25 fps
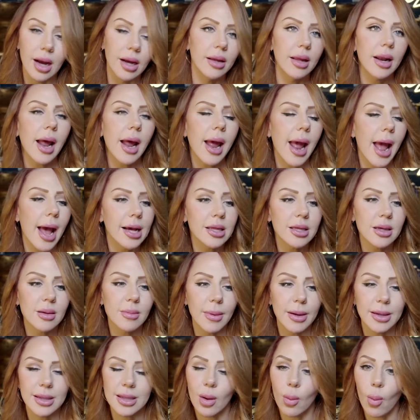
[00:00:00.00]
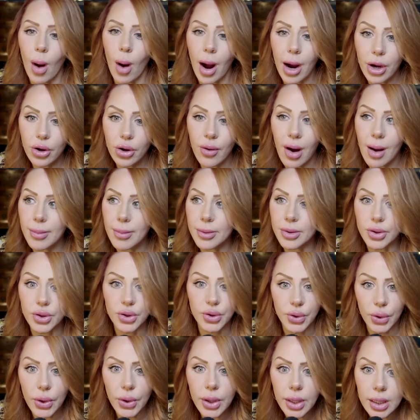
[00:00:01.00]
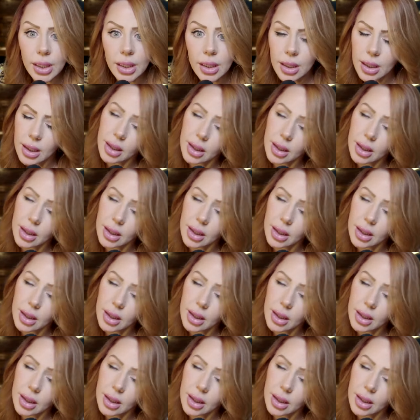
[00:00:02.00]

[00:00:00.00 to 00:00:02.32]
And then I asked him, I said, Why are you grabbing soot?